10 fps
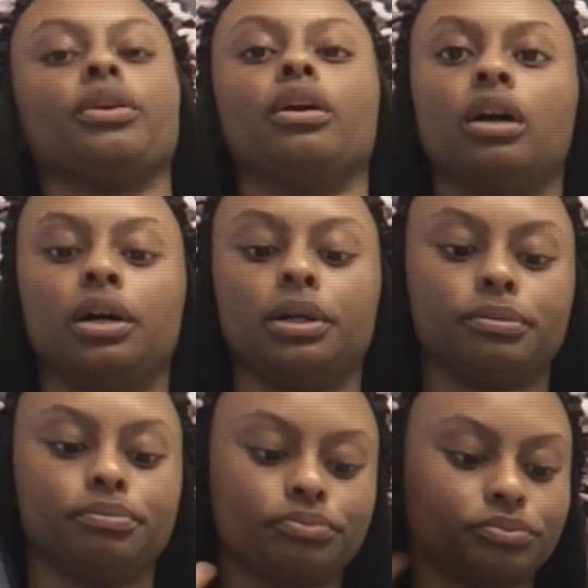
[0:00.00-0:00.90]

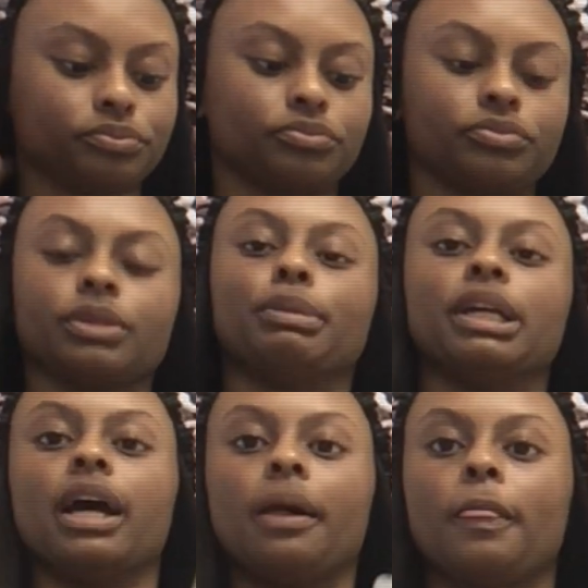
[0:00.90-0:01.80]
Um, but
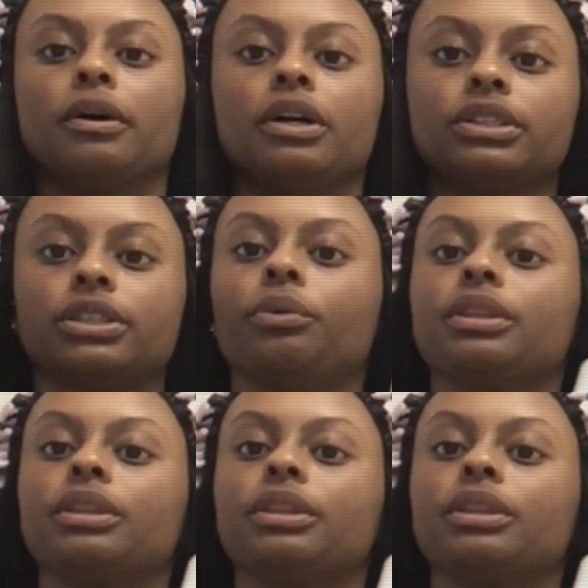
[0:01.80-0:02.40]
yeah, so